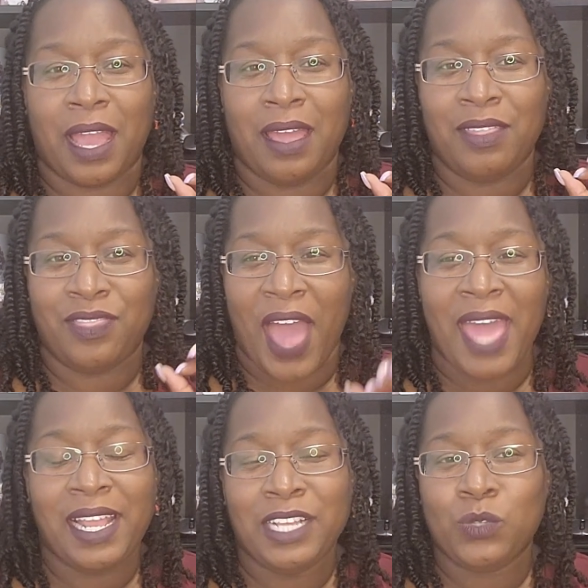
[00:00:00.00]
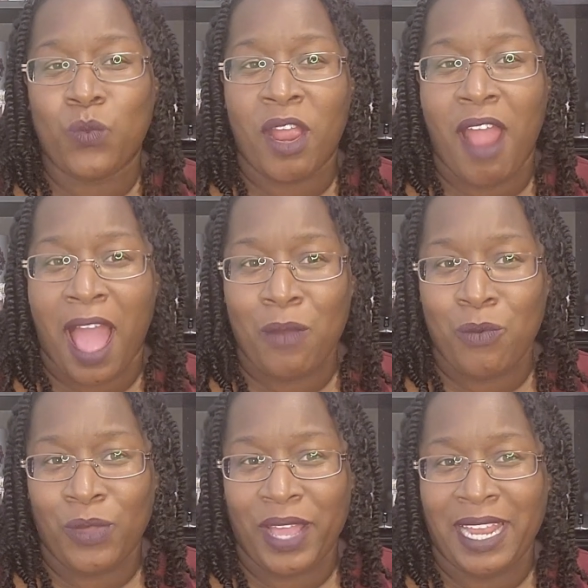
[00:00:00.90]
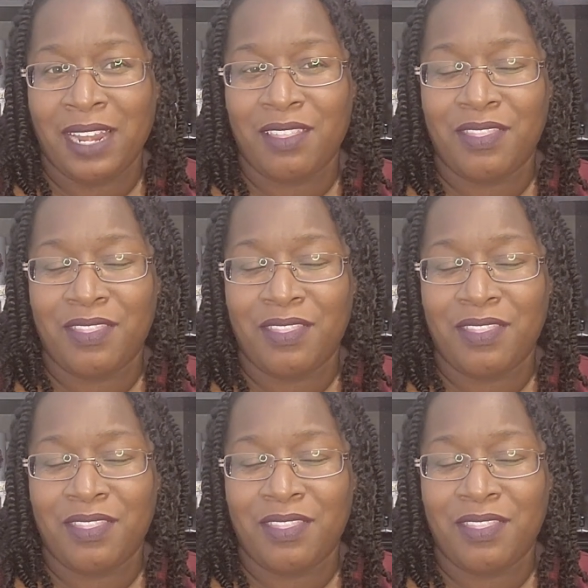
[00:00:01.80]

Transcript: That is where I will end